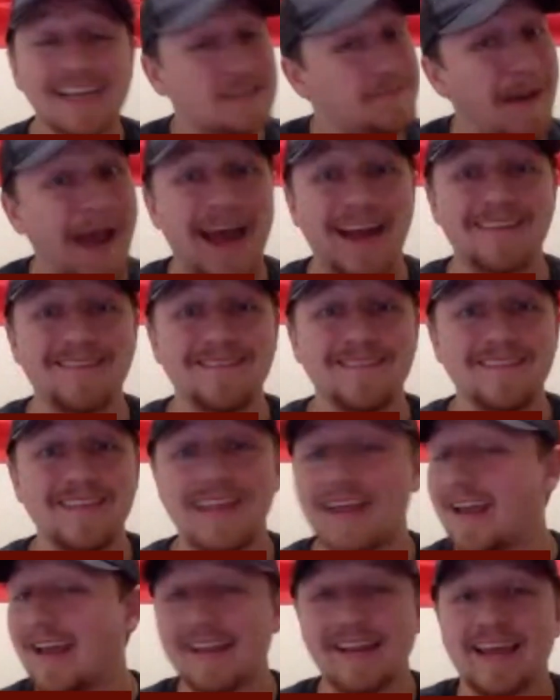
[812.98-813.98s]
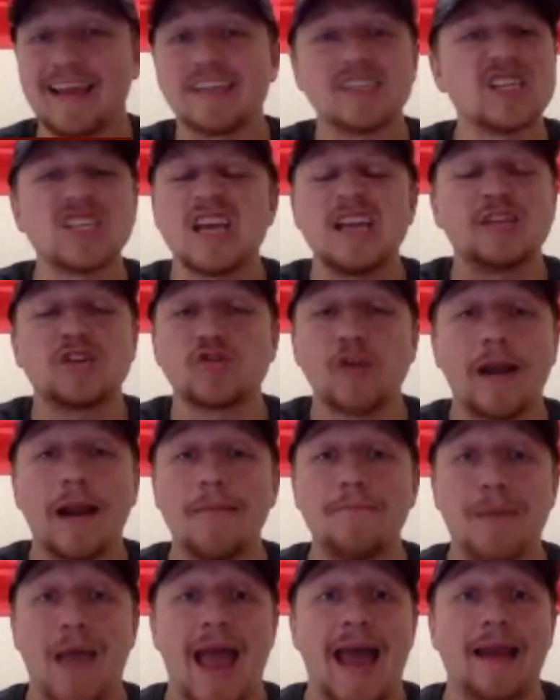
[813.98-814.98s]
That's bad. Like it's
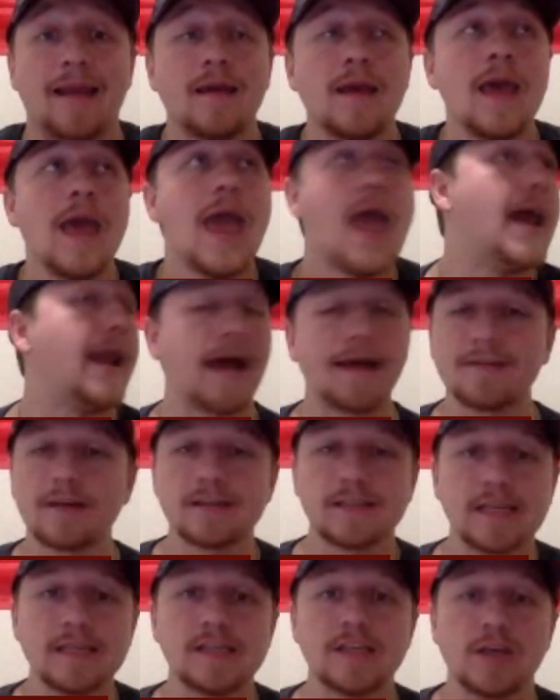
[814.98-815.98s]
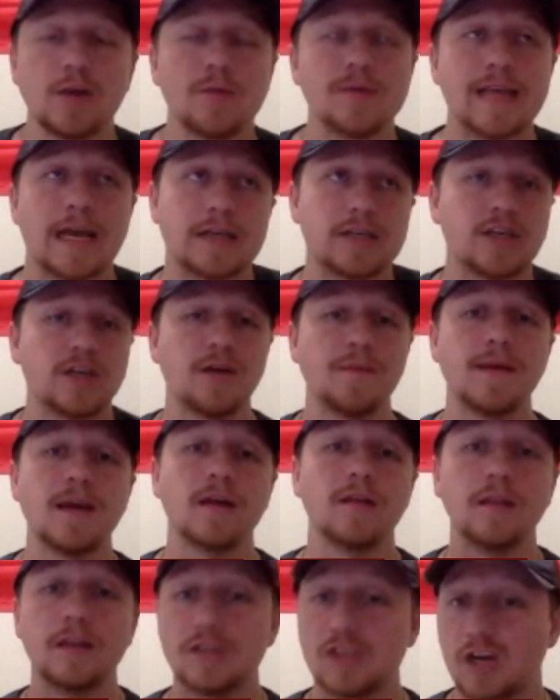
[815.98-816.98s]
straight up bad. And I thought TCU was actually going to
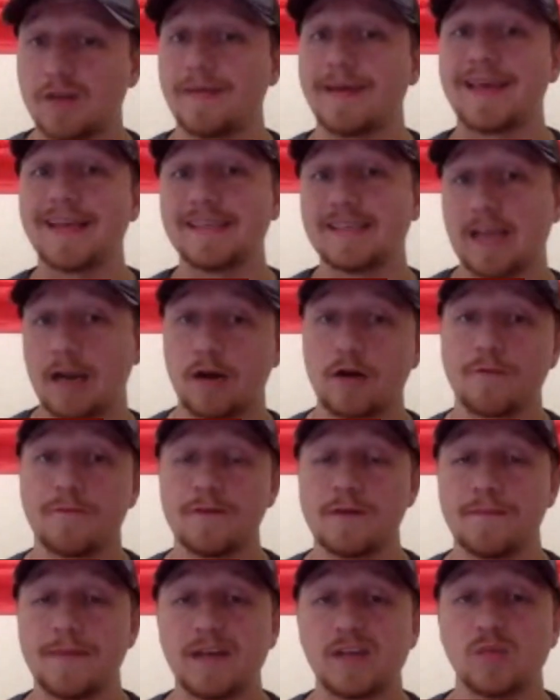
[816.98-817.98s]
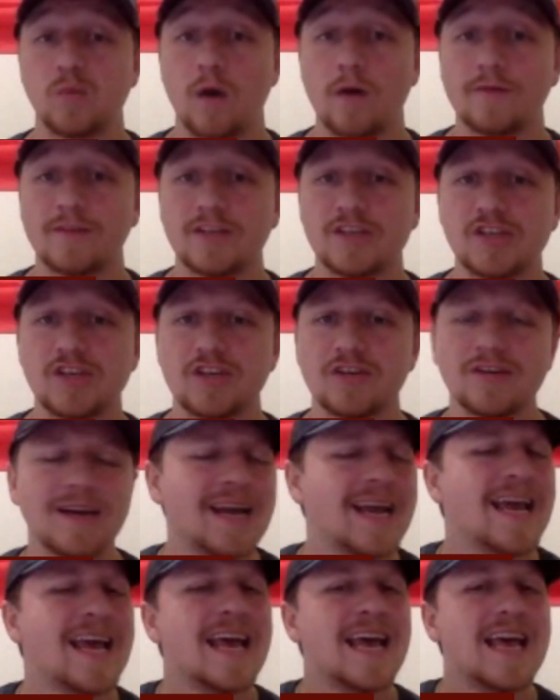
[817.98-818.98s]
be a legitimate contender for the Big 12 this
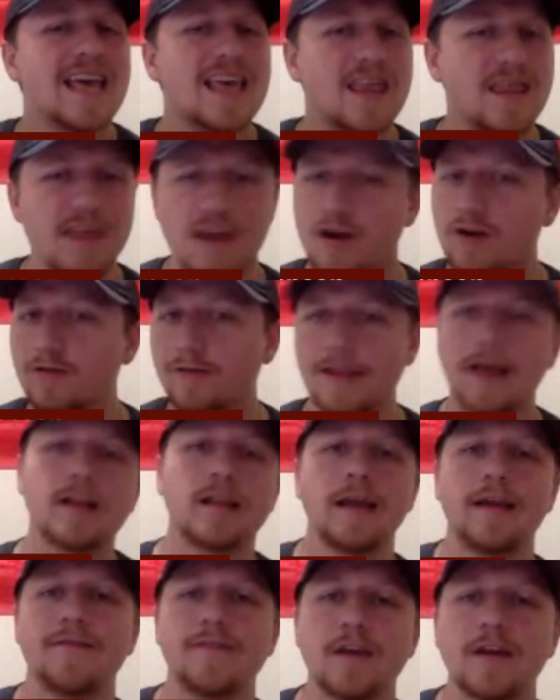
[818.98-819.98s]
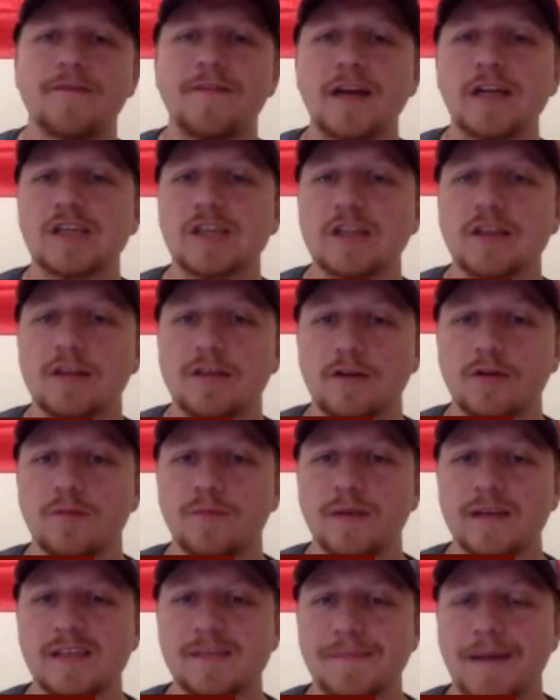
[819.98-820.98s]
year. They're lucky if they finish in the
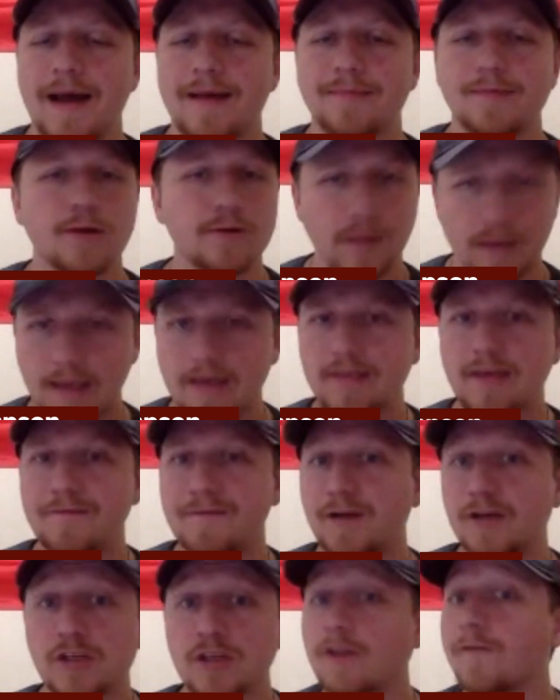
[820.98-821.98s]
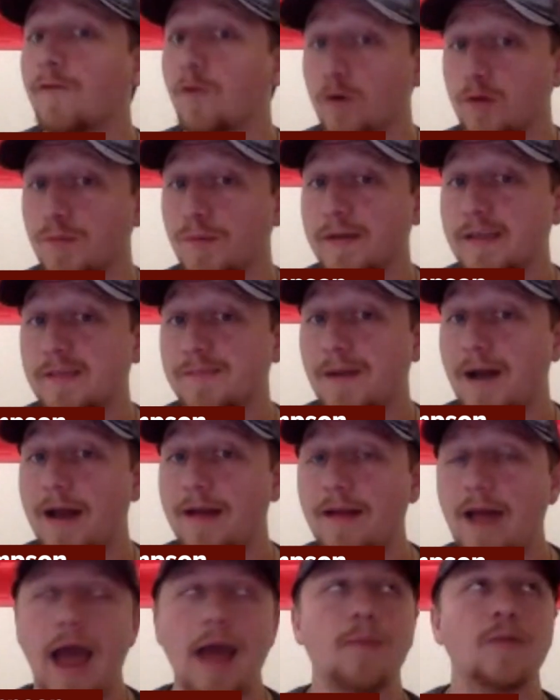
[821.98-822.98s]
third place spot. They're lucky if they finish in the fourth place
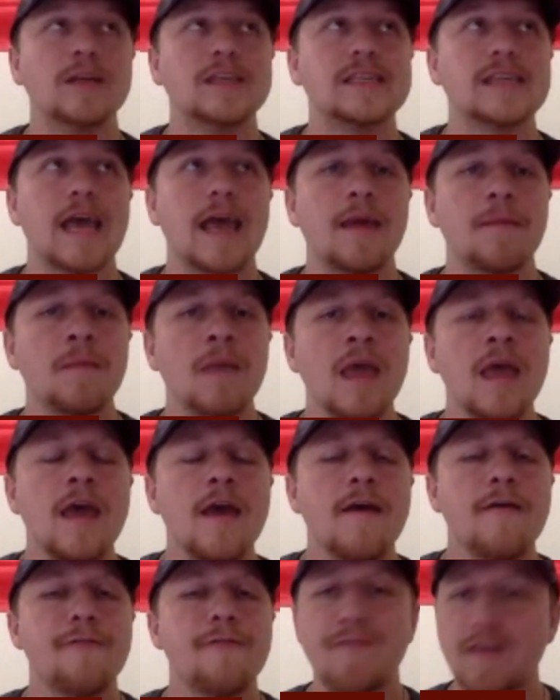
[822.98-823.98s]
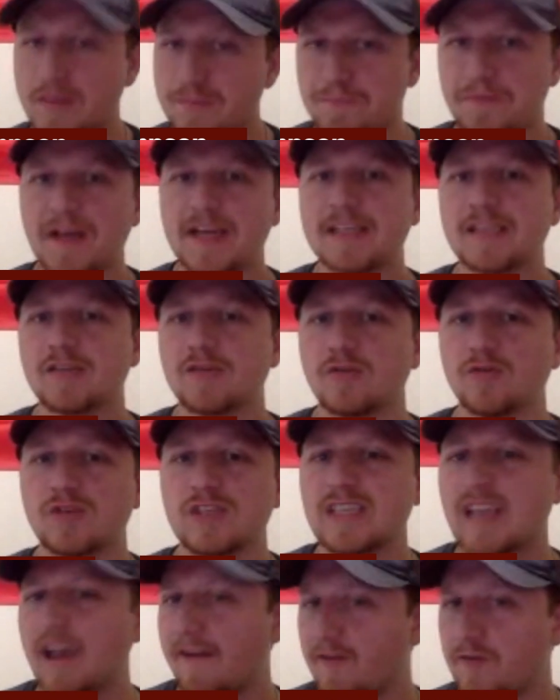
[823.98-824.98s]
spot. I would say 5th place through
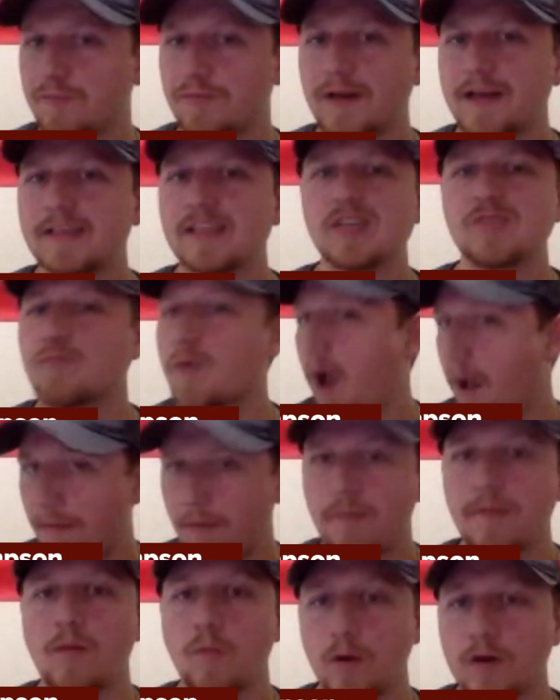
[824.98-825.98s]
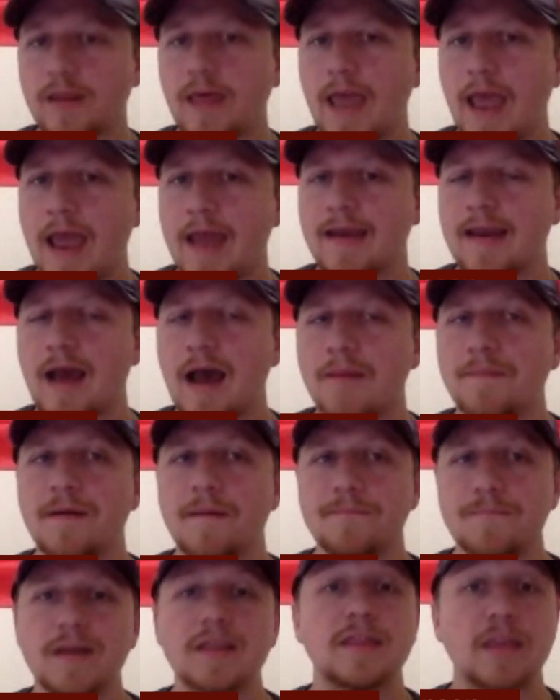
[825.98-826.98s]
7th place is probably where they end
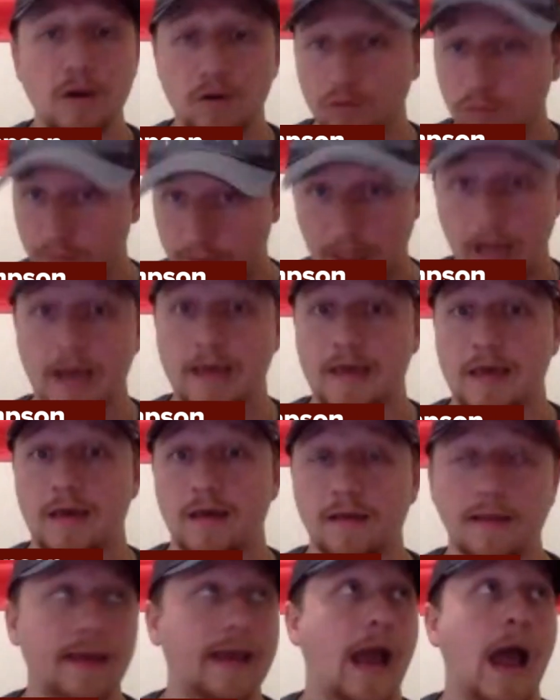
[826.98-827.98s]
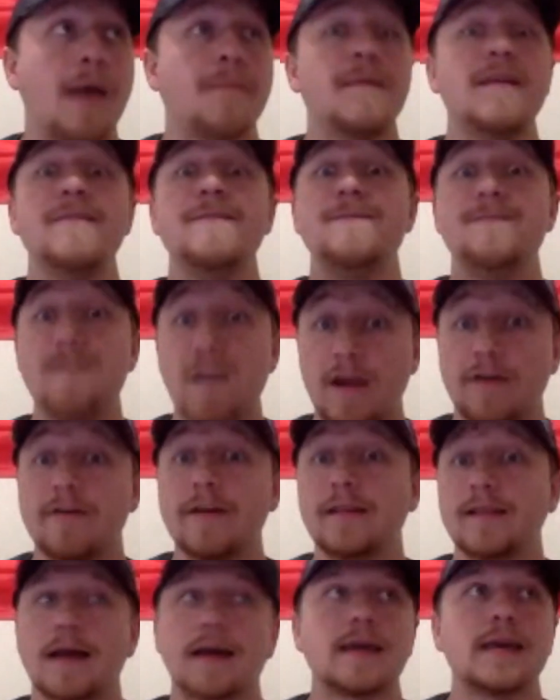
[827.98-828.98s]
up, but they're lucky. Like, I mean,
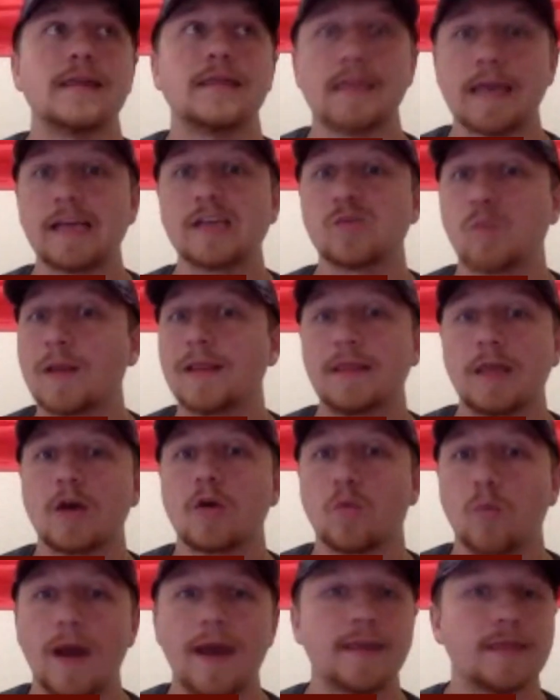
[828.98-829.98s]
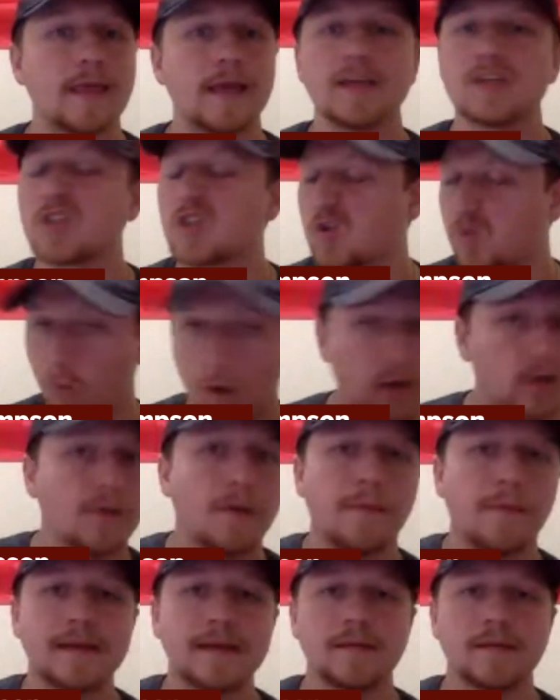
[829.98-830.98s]
very lucky. Things went their way. Things swung
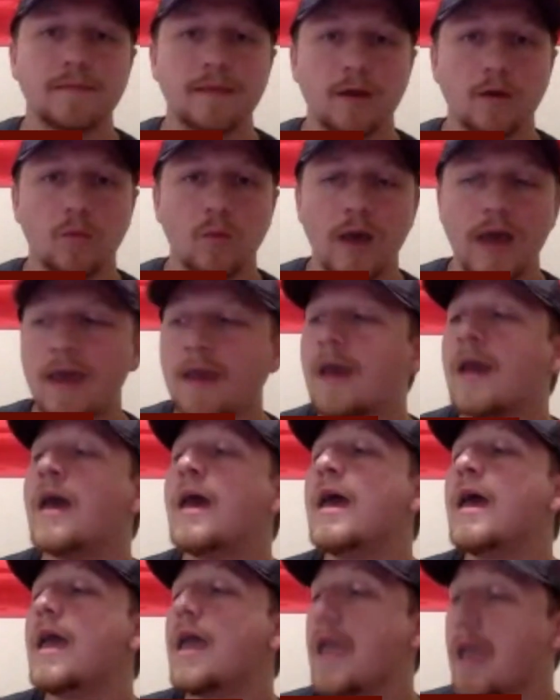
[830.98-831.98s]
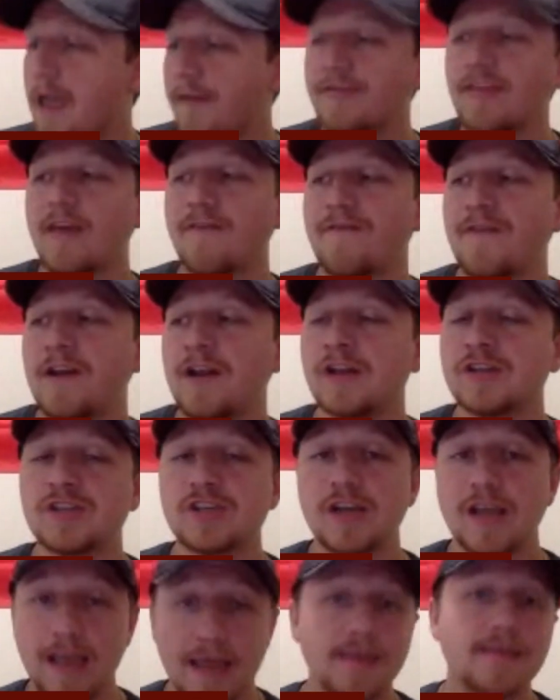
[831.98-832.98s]
momentum their way if they
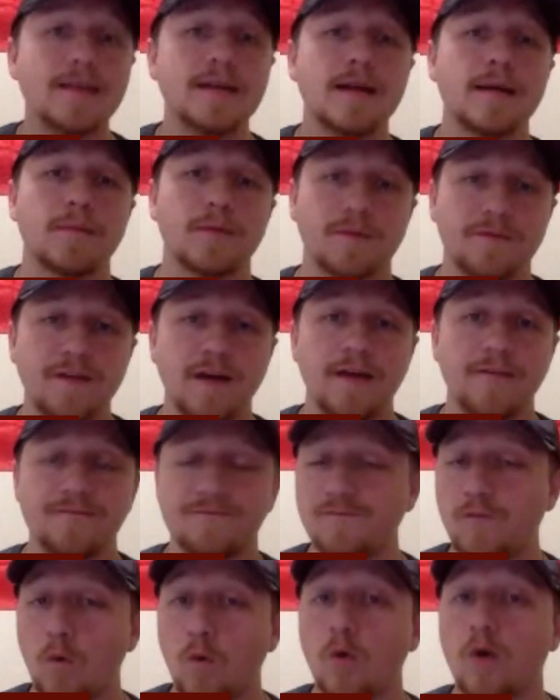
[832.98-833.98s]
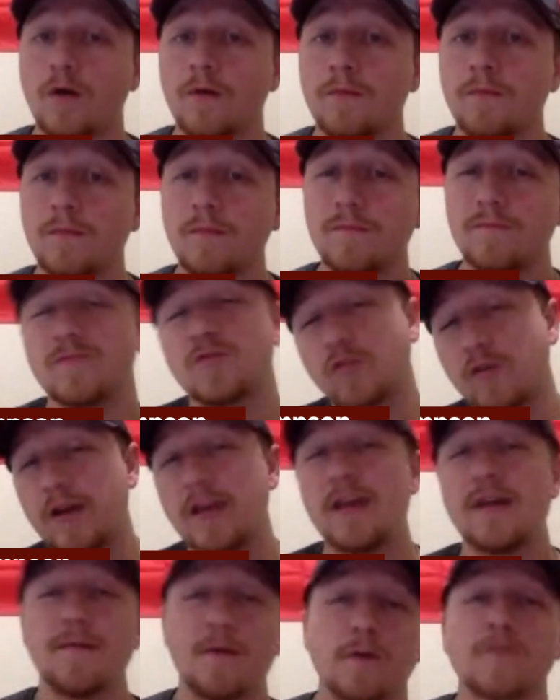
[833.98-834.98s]
finish in the number
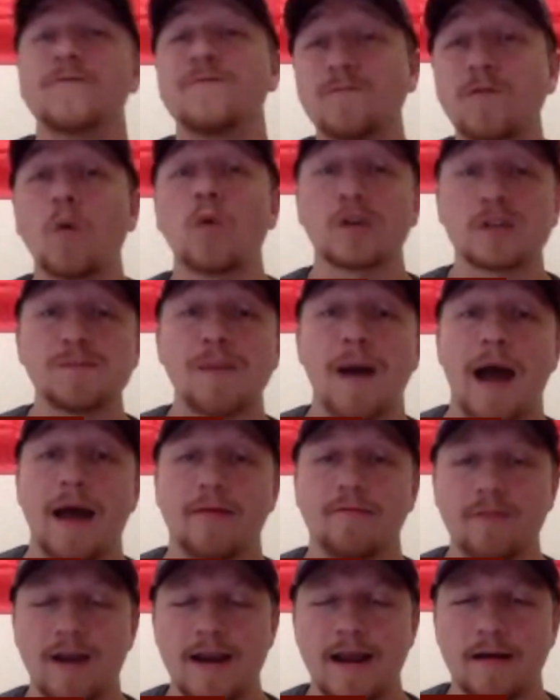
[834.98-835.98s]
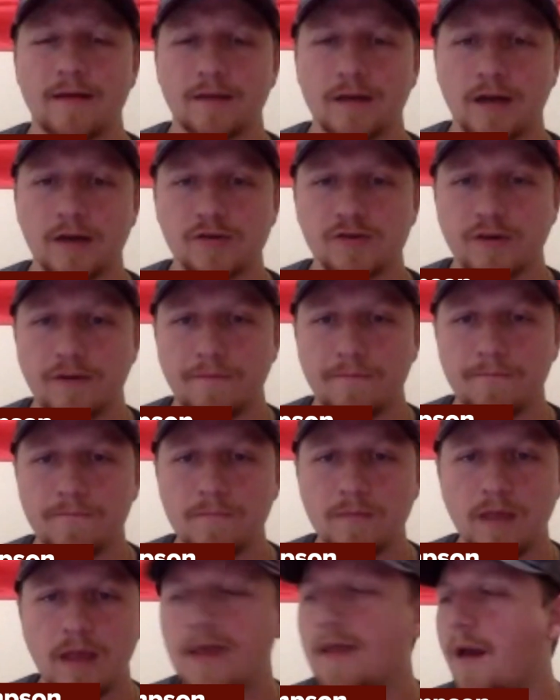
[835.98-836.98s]
3 or 4 spot right now in the country.
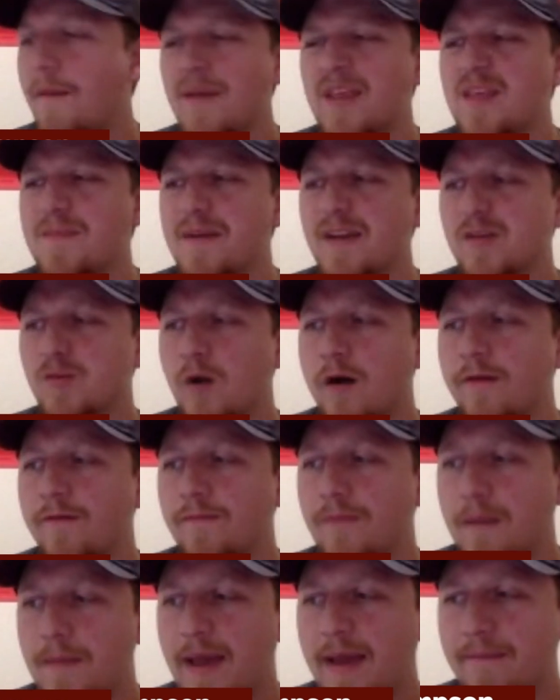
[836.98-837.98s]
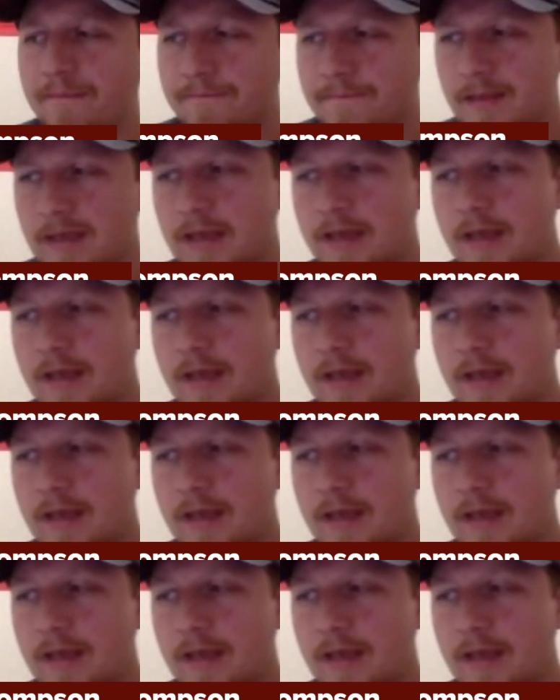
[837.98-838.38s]
I mean, the Big 12, my bad.